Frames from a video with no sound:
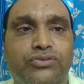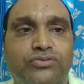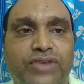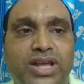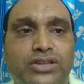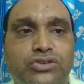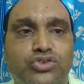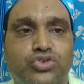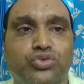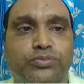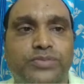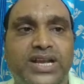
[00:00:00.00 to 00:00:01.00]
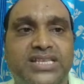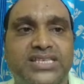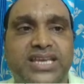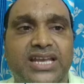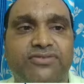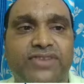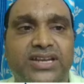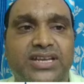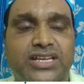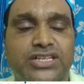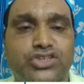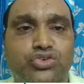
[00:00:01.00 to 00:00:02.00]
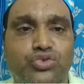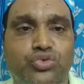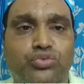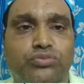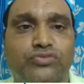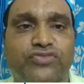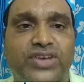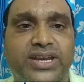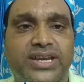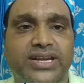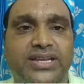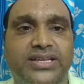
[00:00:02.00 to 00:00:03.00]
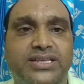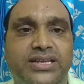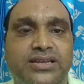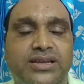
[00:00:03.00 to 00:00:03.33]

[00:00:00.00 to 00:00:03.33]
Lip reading: value 2, because scale factor is 2 for integer.